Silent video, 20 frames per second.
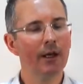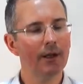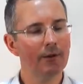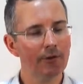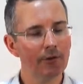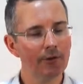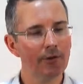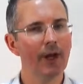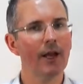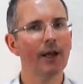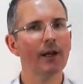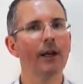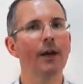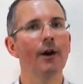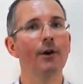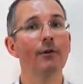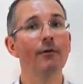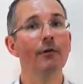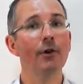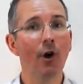and steer
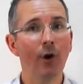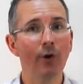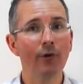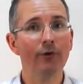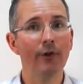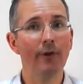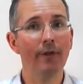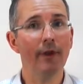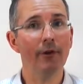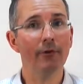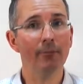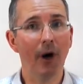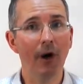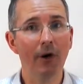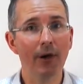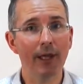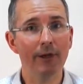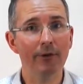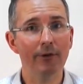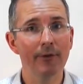clear of cost in this
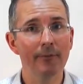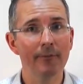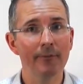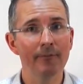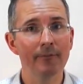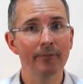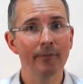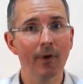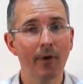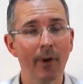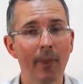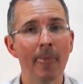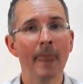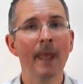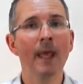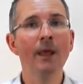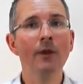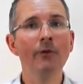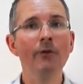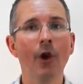market. Right?
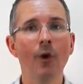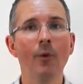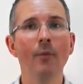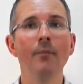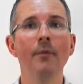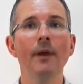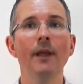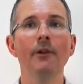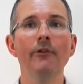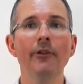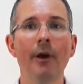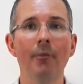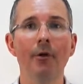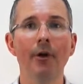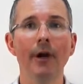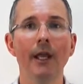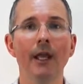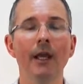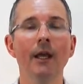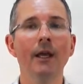So, in
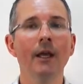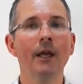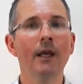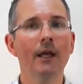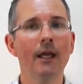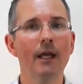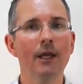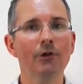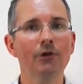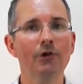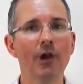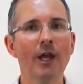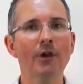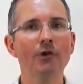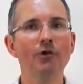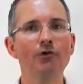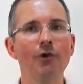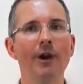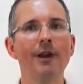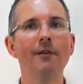summary,
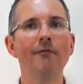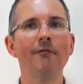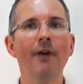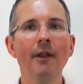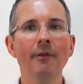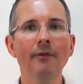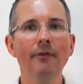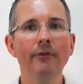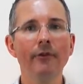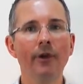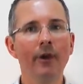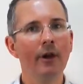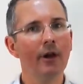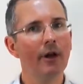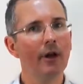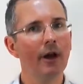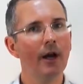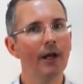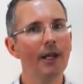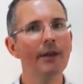exchange traded funds,
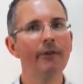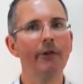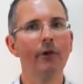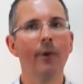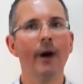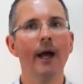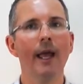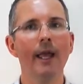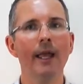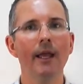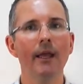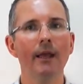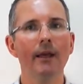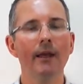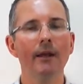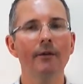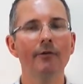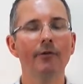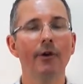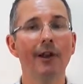an easy way
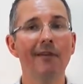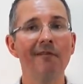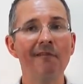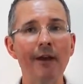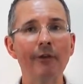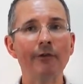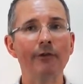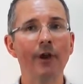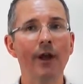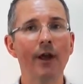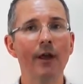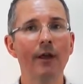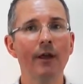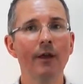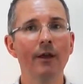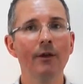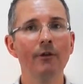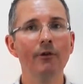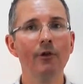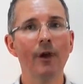for an investor
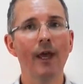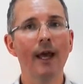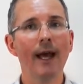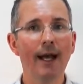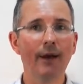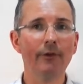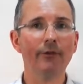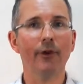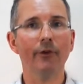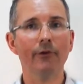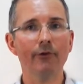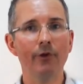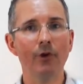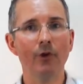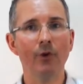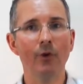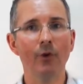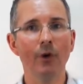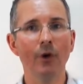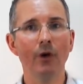to get access
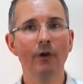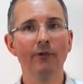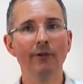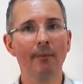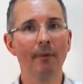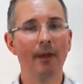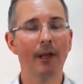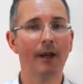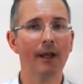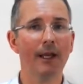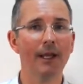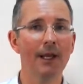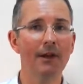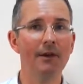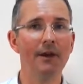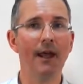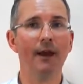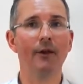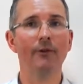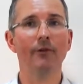to something like an
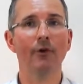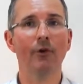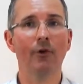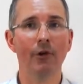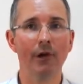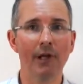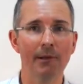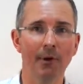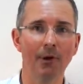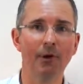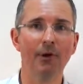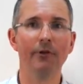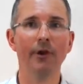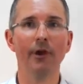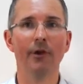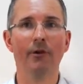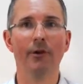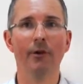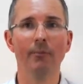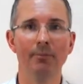index or a
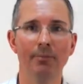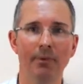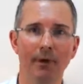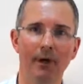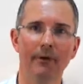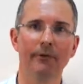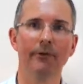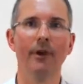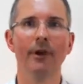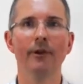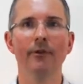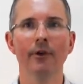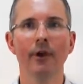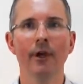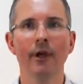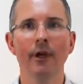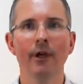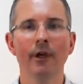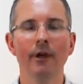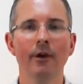commodity or a basket
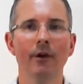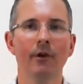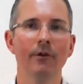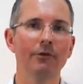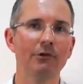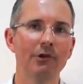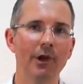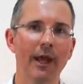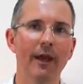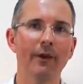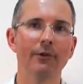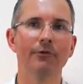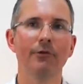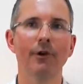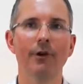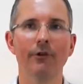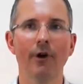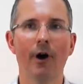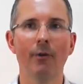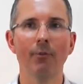of shares,
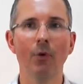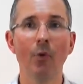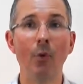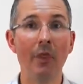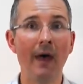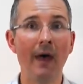for example,